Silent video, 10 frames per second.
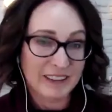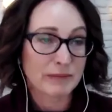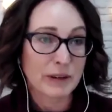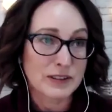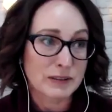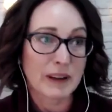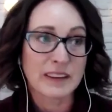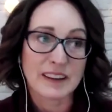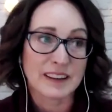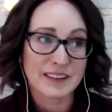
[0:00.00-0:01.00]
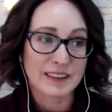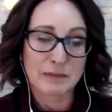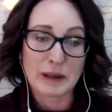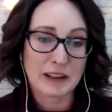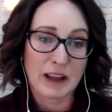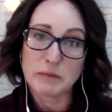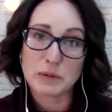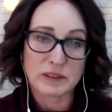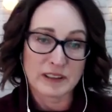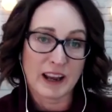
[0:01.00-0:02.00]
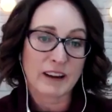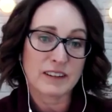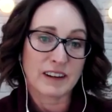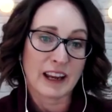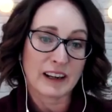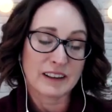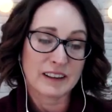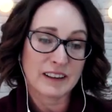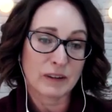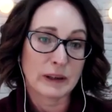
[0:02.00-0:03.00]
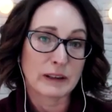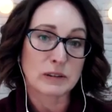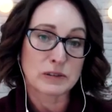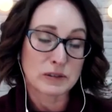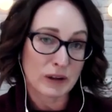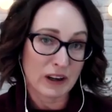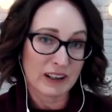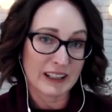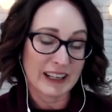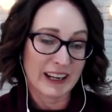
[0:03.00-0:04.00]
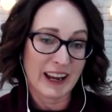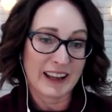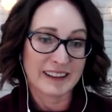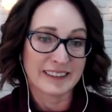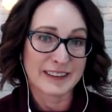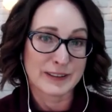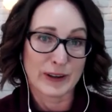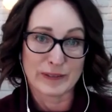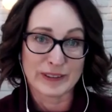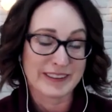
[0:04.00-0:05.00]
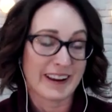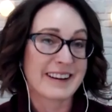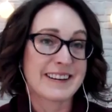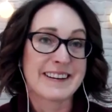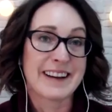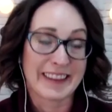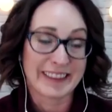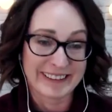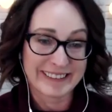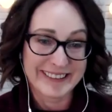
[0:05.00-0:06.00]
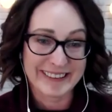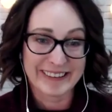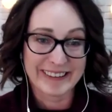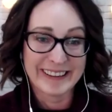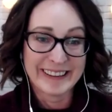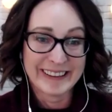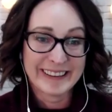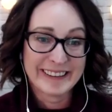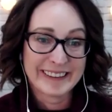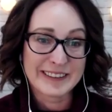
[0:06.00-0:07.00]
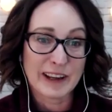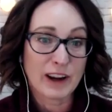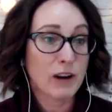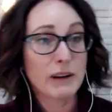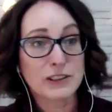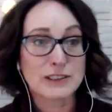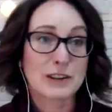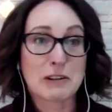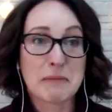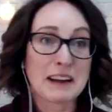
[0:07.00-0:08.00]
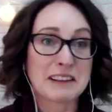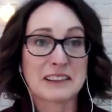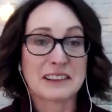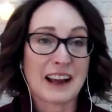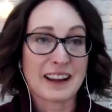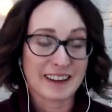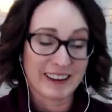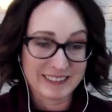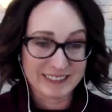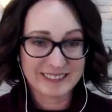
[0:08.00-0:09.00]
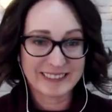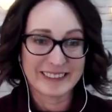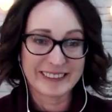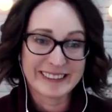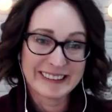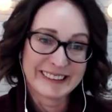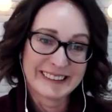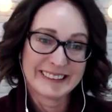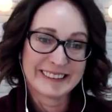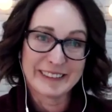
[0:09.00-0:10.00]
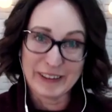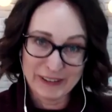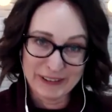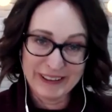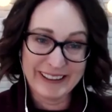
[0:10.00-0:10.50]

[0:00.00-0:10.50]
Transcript: most of my things had been like booked out like a week or two early, and this one was like nothing. So it's like, oh, I just got to market it harder, you know. No.